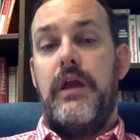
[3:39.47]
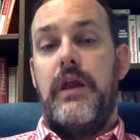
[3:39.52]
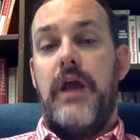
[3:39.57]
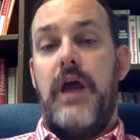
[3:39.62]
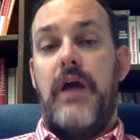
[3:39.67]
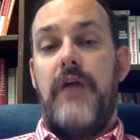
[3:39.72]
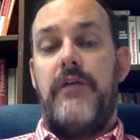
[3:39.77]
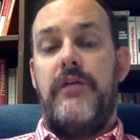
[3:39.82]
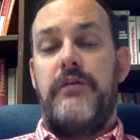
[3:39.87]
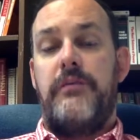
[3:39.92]

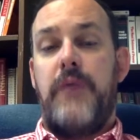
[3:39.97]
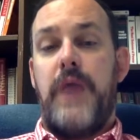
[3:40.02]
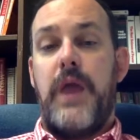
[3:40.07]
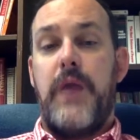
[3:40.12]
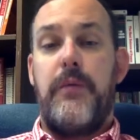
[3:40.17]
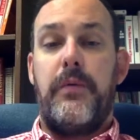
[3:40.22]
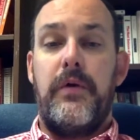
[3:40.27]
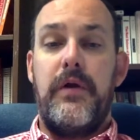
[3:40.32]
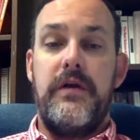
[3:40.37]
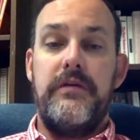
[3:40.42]
Now, this
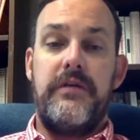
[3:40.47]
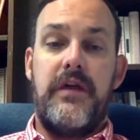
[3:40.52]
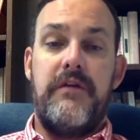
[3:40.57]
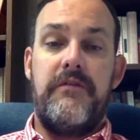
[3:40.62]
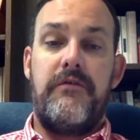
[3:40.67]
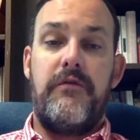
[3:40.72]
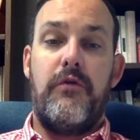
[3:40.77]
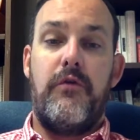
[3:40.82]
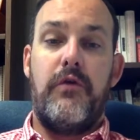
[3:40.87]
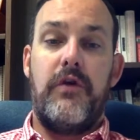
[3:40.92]
paper is
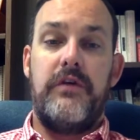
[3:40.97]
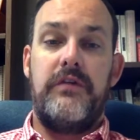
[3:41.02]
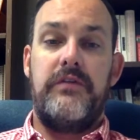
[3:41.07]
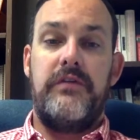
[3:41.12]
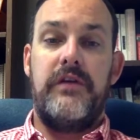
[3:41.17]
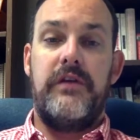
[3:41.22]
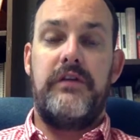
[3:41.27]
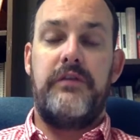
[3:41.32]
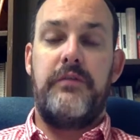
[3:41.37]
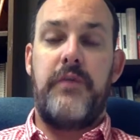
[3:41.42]
a 4 to
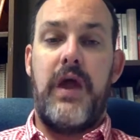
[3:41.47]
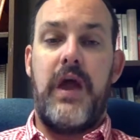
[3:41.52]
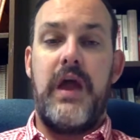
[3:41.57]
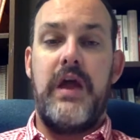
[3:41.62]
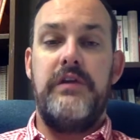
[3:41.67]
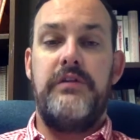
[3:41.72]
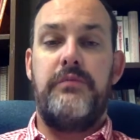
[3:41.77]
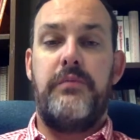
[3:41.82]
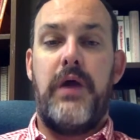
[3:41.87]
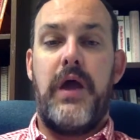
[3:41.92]
6
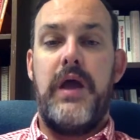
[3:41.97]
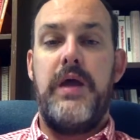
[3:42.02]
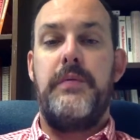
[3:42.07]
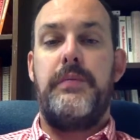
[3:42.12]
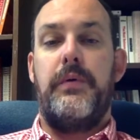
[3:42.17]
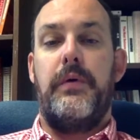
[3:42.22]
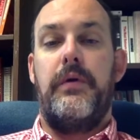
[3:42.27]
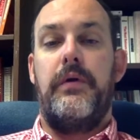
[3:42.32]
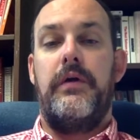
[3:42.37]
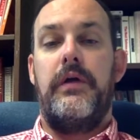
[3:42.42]
page
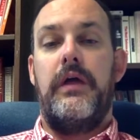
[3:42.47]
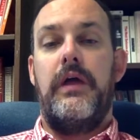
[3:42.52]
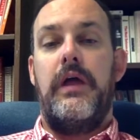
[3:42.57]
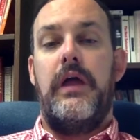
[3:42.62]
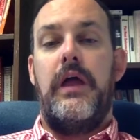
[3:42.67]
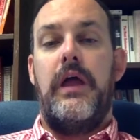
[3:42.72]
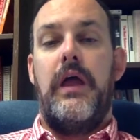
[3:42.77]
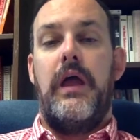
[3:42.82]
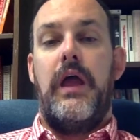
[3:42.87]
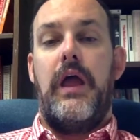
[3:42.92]
paper,
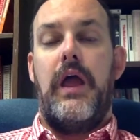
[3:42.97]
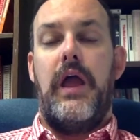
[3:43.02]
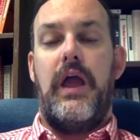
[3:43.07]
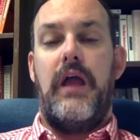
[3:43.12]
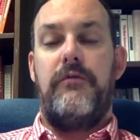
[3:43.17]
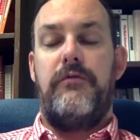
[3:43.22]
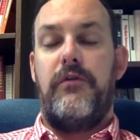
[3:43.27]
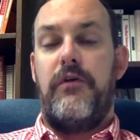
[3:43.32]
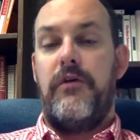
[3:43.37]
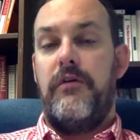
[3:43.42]

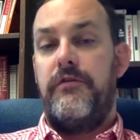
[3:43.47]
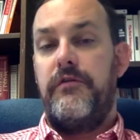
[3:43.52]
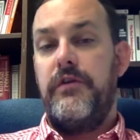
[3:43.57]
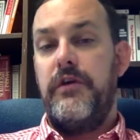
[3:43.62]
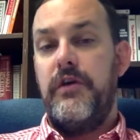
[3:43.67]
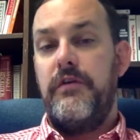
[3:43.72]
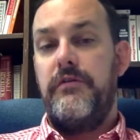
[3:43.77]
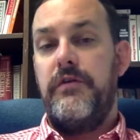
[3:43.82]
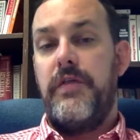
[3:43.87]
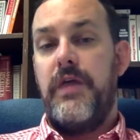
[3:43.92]
and for a
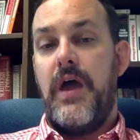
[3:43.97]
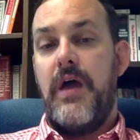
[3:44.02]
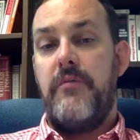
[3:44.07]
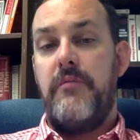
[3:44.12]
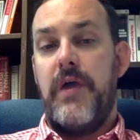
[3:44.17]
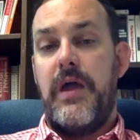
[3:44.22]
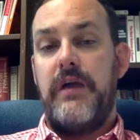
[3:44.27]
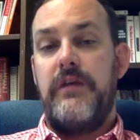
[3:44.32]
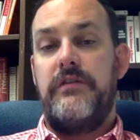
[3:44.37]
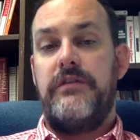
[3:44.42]
few of you that
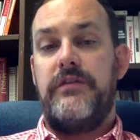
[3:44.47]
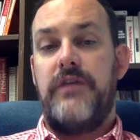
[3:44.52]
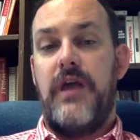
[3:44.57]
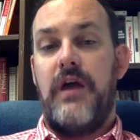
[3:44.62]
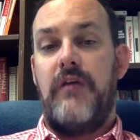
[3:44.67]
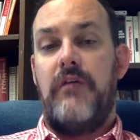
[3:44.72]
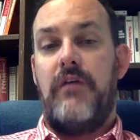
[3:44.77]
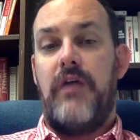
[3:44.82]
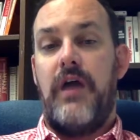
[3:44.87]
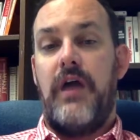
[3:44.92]
may
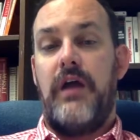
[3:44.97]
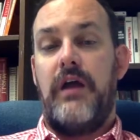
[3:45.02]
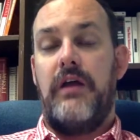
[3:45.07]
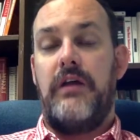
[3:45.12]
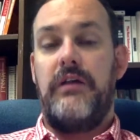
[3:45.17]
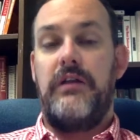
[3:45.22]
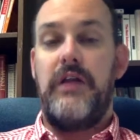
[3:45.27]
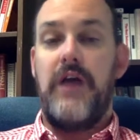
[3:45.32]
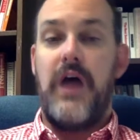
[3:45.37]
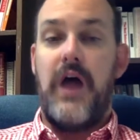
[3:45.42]
sound like a
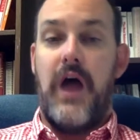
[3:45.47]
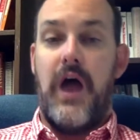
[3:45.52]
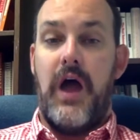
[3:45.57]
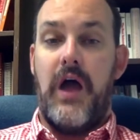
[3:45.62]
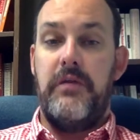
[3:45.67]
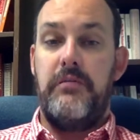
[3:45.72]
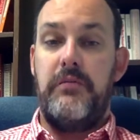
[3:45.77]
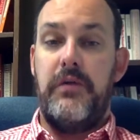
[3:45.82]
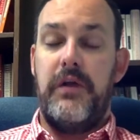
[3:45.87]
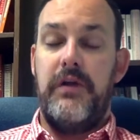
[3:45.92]

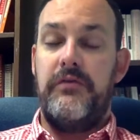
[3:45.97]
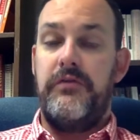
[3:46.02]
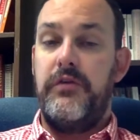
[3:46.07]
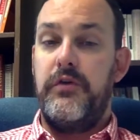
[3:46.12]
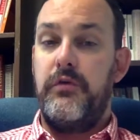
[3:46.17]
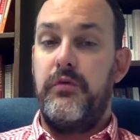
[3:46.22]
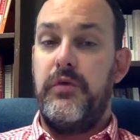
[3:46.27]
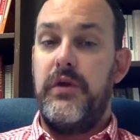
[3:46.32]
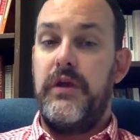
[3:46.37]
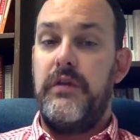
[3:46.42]
lot, but if
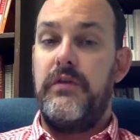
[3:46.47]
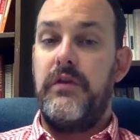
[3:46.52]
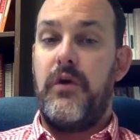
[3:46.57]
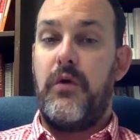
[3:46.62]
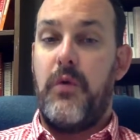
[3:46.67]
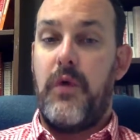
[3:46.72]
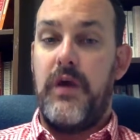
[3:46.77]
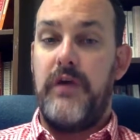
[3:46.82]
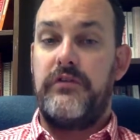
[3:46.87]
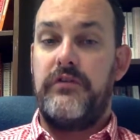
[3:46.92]
you read the
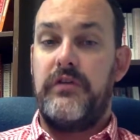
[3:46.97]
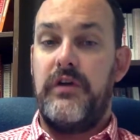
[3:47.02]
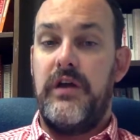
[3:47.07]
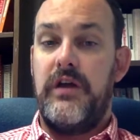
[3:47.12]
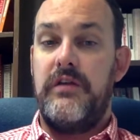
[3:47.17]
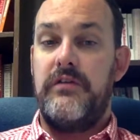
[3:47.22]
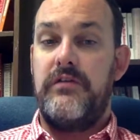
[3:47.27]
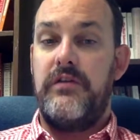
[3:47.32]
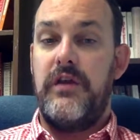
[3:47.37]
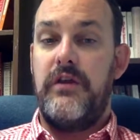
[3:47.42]

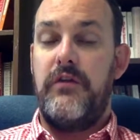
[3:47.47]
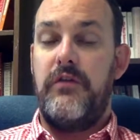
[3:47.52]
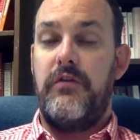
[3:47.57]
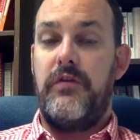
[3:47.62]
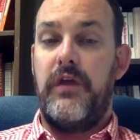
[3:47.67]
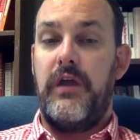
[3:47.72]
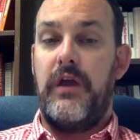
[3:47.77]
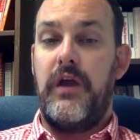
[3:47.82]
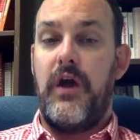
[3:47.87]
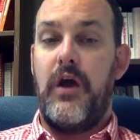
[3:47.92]
questions and you
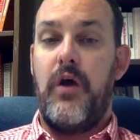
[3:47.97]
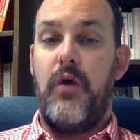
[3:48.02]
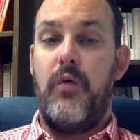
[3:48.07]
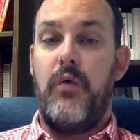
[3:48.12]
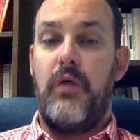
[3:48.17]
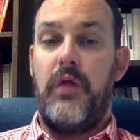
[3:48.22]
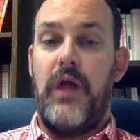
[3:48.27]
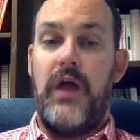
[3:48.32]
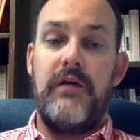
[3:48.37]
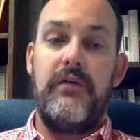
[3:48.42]
think, oh,
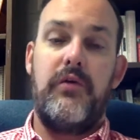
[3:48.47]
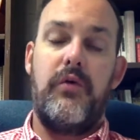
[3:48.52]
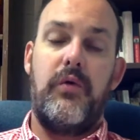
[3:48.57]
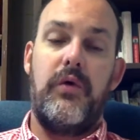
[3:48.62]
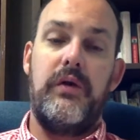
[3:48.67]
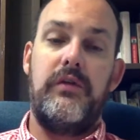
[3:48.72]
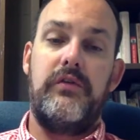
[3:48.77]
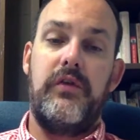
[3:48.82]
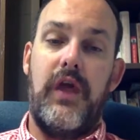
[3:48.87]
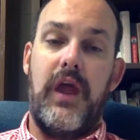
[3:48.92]
well, I'm
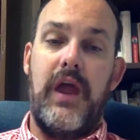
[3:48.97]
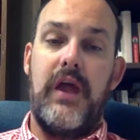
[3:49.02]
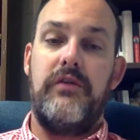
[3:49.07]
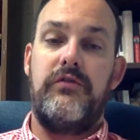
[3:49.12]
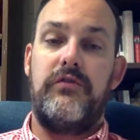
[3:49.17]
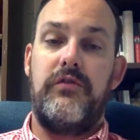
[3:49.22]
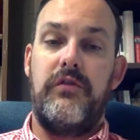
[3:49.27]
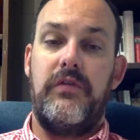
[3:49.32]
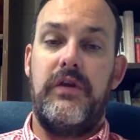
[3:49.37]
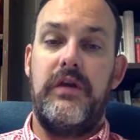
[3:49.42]
going to
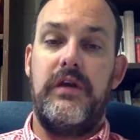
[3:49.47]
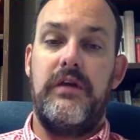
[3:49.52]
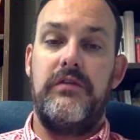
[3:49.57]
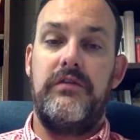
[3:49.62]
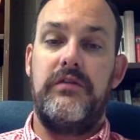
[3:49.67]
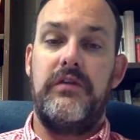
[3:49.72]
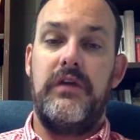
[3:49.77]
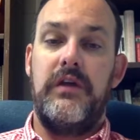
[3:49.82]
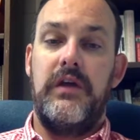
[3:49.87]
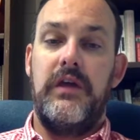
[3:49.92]
answer these